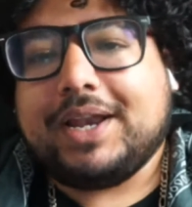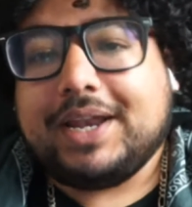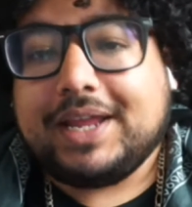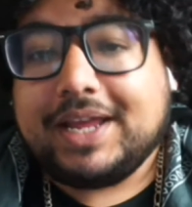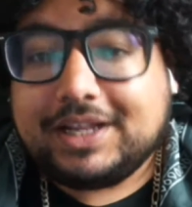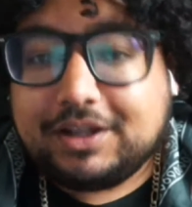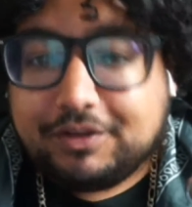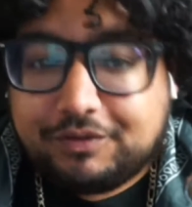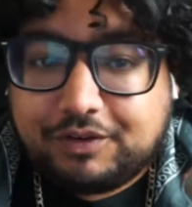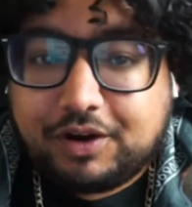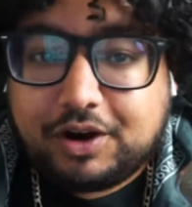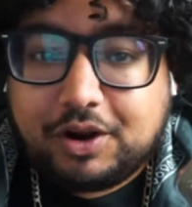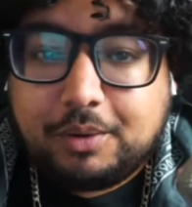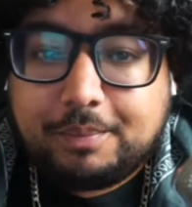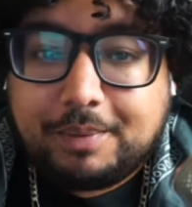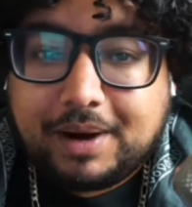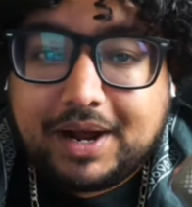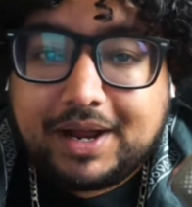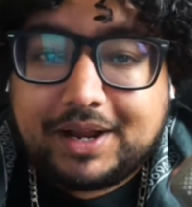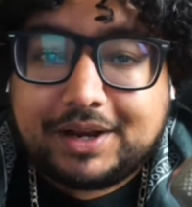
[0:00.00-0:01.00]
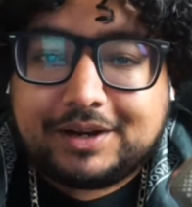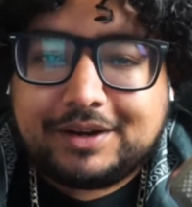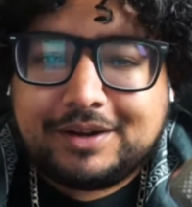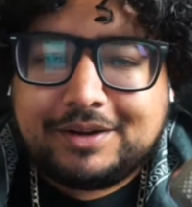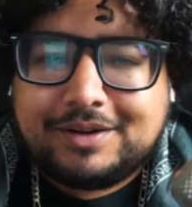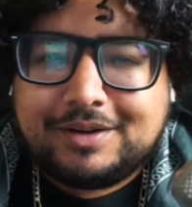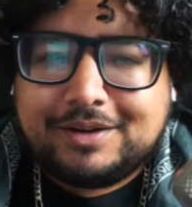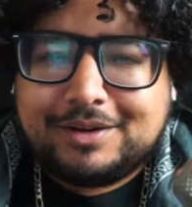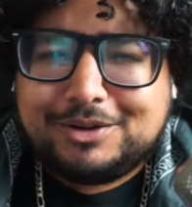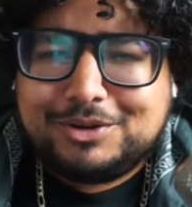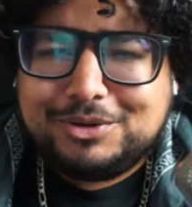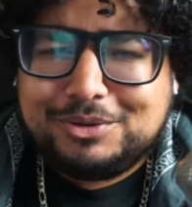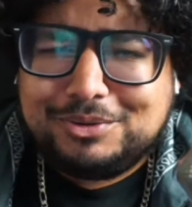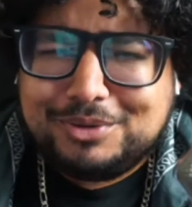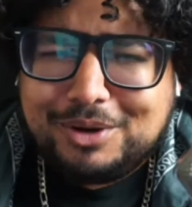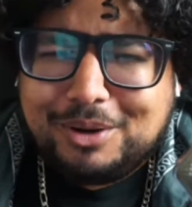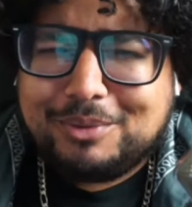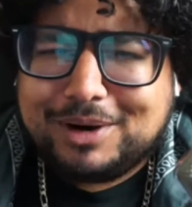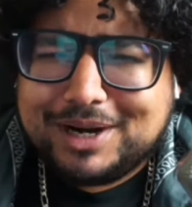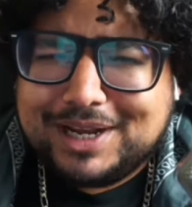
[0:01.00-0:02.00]
hit the follow button. You
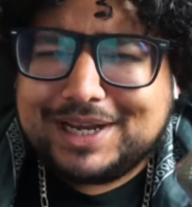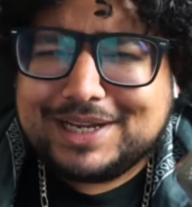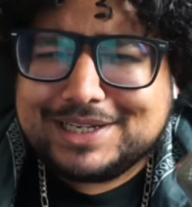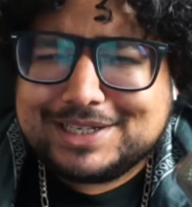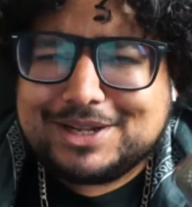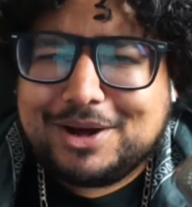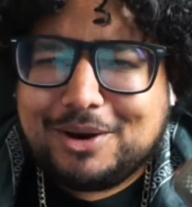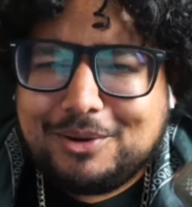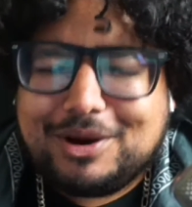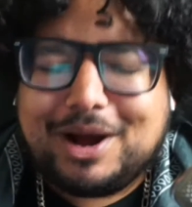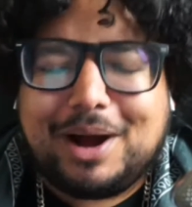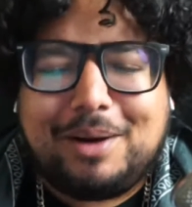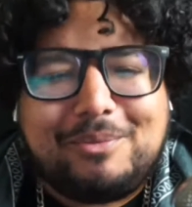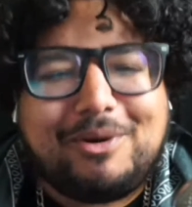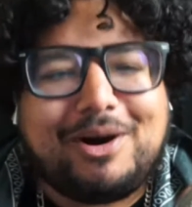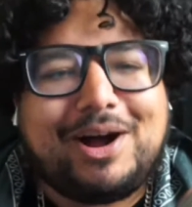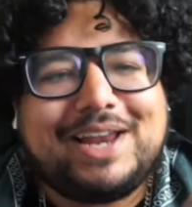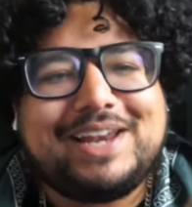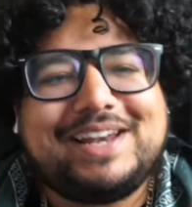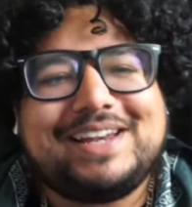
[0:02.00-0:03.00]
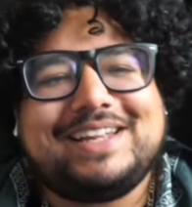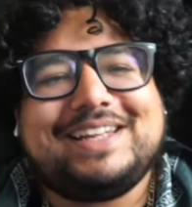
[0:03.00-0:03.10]
know what it is, though. Come on.